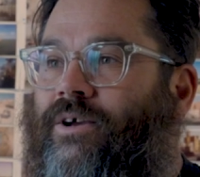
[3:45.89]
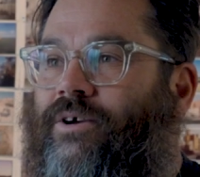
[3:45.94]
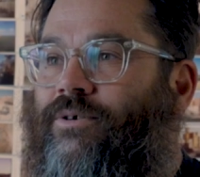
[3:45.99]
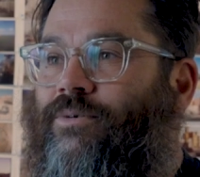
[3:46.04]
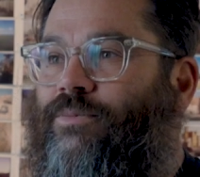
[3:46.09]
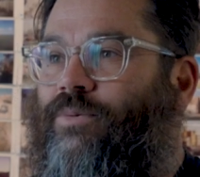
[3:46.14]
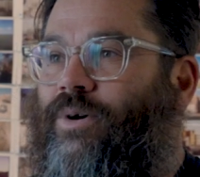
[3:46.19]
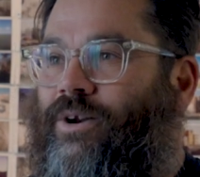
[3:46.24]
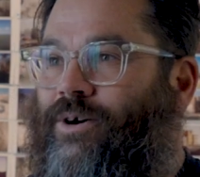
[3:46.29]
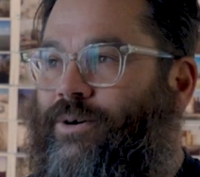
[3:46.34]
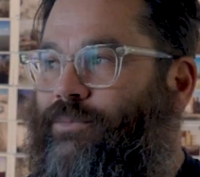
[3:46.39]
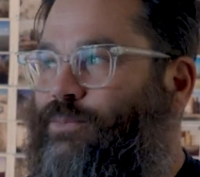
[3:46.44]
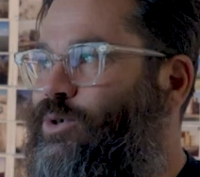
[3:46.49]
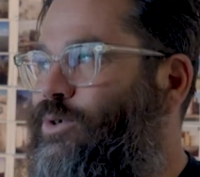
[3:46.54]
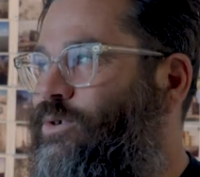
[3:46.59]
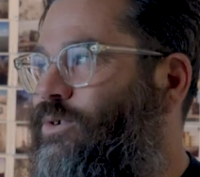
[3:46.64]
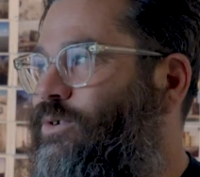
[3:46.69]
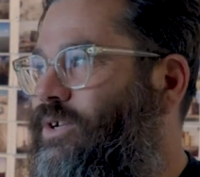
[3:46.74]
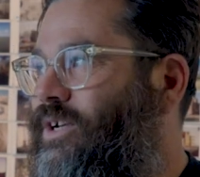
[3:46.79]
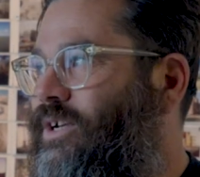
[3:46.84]
when I'm
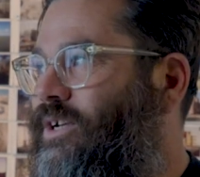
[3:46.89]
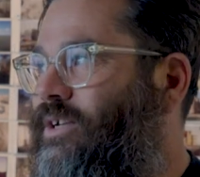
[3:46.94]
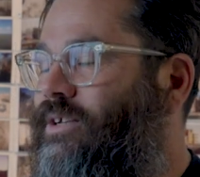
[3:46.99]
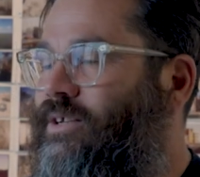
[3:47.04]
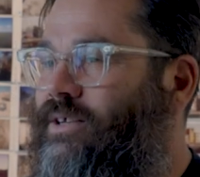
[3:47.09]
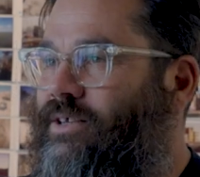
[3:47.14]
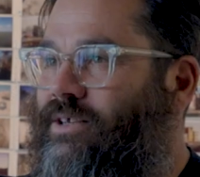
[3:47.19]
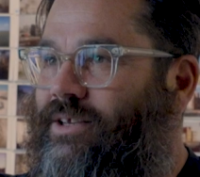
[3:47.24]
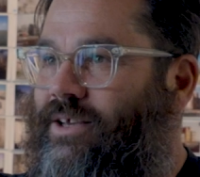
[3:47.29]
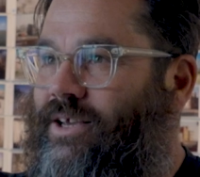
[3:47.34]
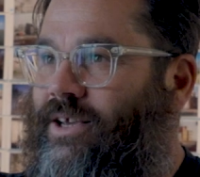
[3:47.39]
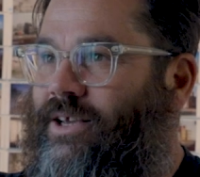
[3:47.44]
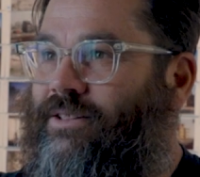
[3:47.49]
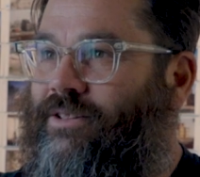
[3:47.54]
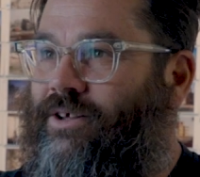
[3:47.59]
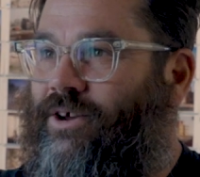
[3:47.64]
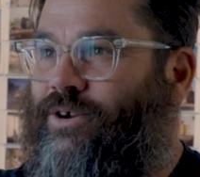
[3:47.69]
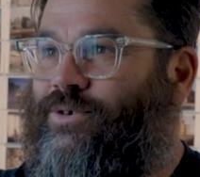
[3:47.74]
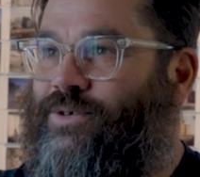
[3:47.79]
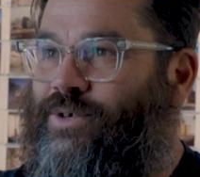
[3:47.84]
shooting in
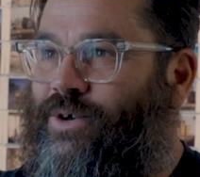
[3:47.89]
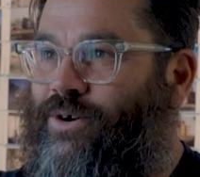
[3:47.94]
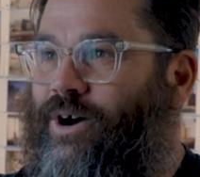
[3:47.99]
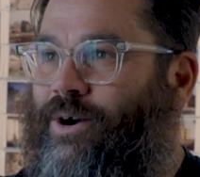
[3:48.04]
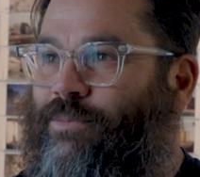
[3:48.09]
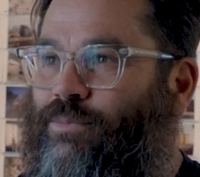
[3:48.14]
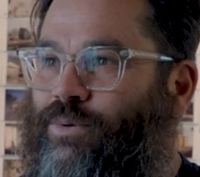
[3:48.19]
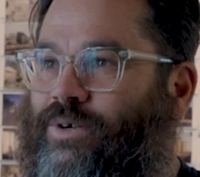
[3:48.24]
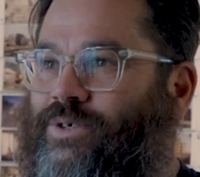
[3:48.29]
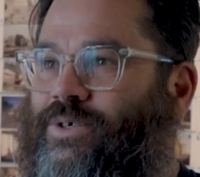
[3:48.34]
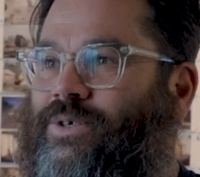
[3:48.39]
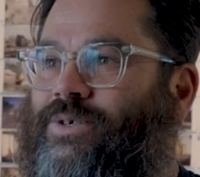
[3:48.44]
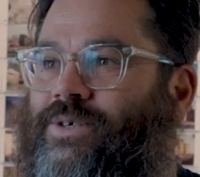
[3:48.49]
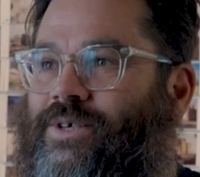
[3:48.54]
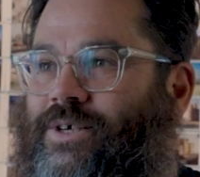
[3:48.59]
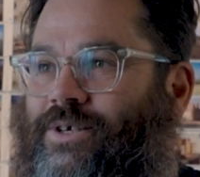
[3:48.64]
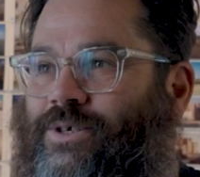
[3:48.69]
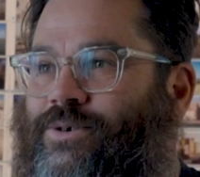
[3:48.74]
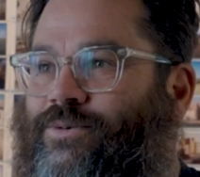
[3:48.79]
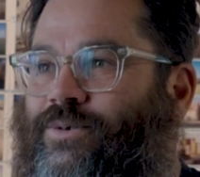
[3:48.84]
those high pressure
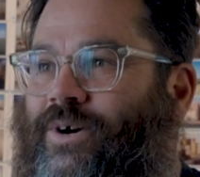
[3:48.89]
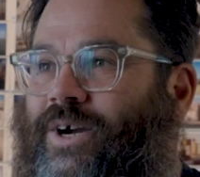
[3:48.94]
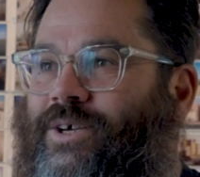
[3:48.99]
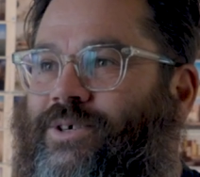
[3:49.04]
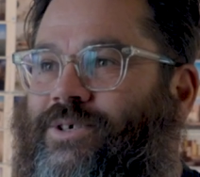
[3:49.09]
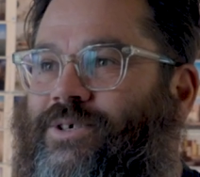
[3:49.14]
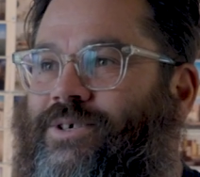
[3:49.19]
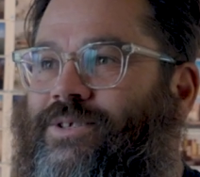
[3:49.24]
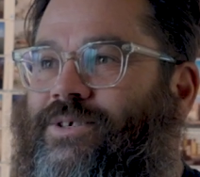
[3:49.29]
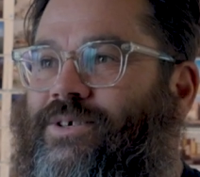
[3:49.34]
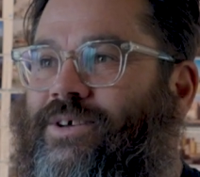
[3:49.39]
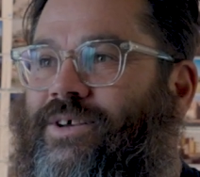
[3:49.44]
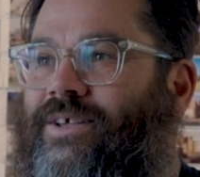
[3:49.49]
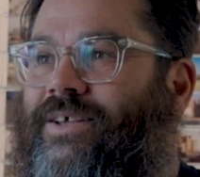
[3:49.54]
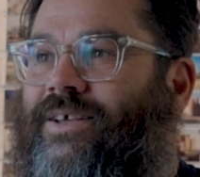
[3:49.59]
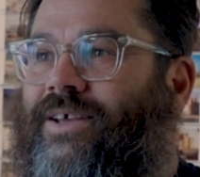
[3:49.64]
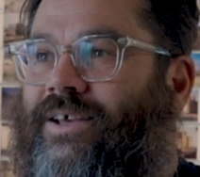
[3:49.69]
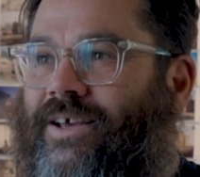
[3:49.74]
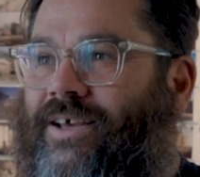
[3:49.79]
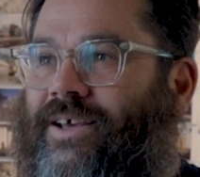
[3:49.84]
situations, I
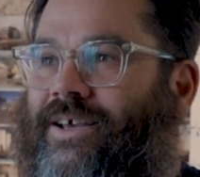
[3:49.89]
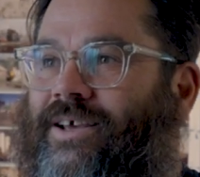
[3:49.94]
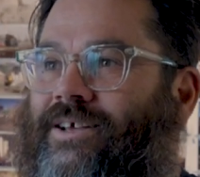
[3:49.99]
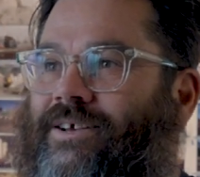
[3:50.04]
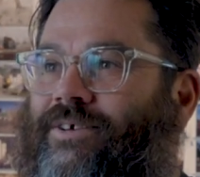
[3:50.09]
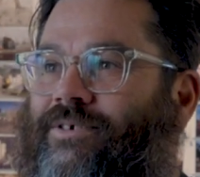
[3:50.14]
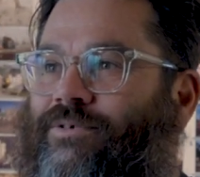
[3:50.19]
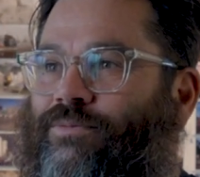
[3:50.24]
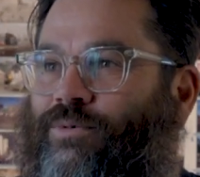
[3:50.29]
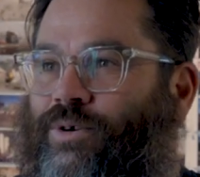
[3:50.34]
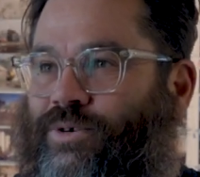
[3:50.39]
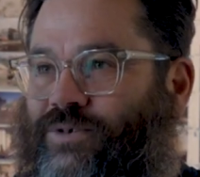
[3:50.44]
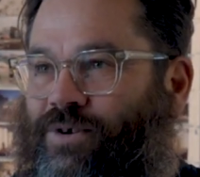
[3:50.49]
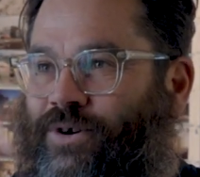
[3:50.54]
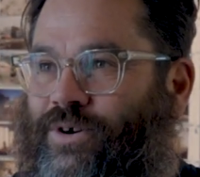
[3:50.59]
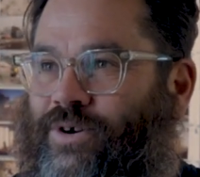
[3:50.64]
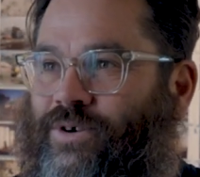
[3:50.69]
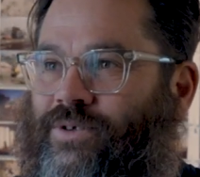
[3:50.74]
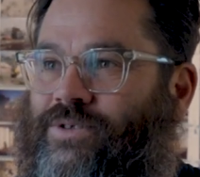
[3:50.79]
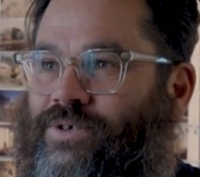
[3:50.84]

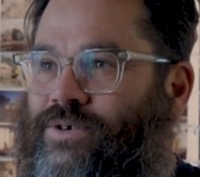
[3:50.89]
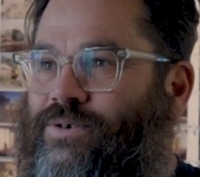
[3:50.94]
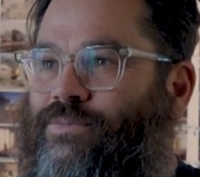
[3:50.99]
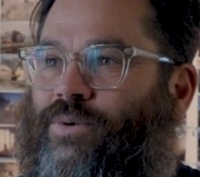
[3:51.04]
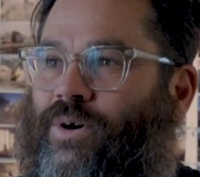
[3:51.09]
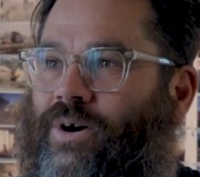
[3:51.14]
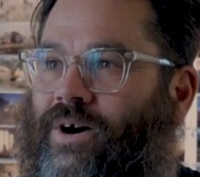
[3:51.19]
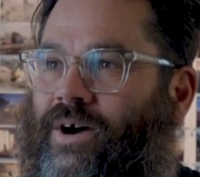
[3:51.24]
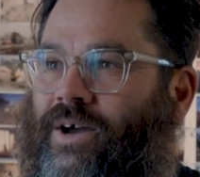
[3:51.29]
return to my